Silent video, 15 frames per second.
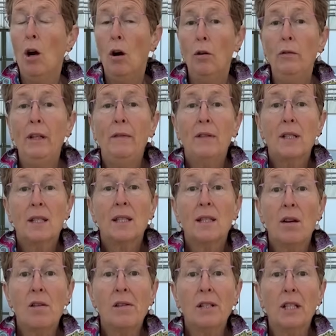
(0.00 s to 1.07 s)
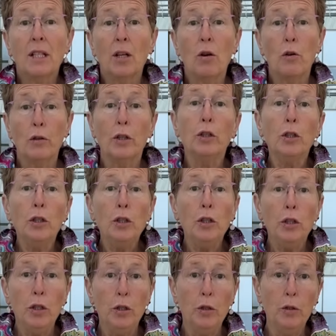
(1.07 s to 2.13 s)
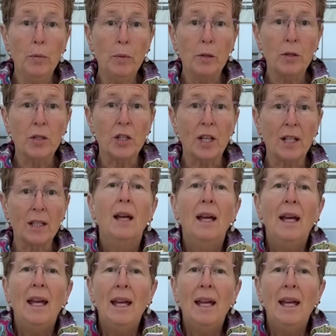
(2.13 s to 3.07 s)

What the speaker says: or even starting on a new project.